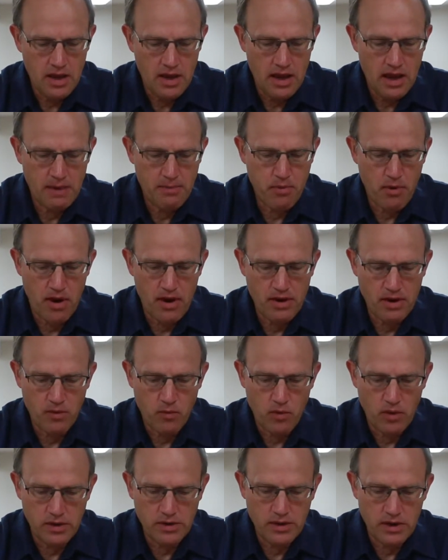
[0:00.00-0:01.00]
hey Brian, at
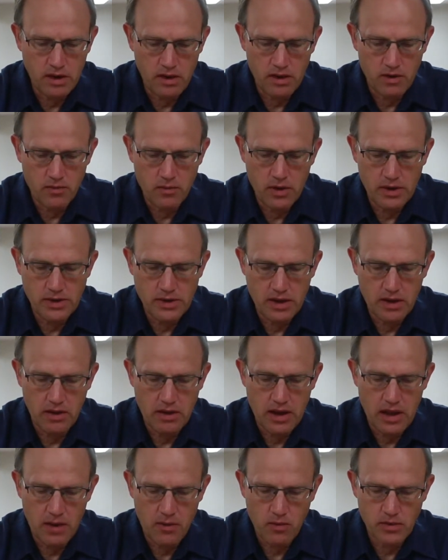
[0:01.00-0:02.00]
Rundell
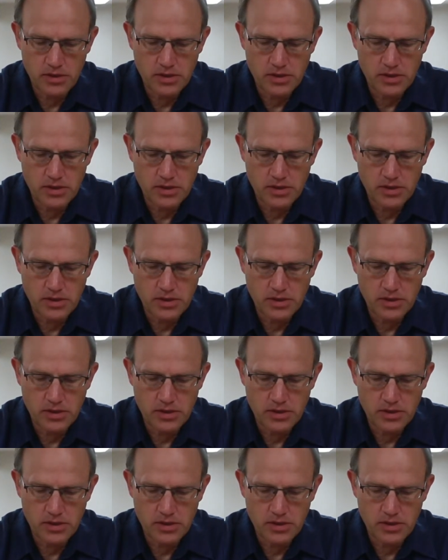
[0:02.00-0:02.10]
and I were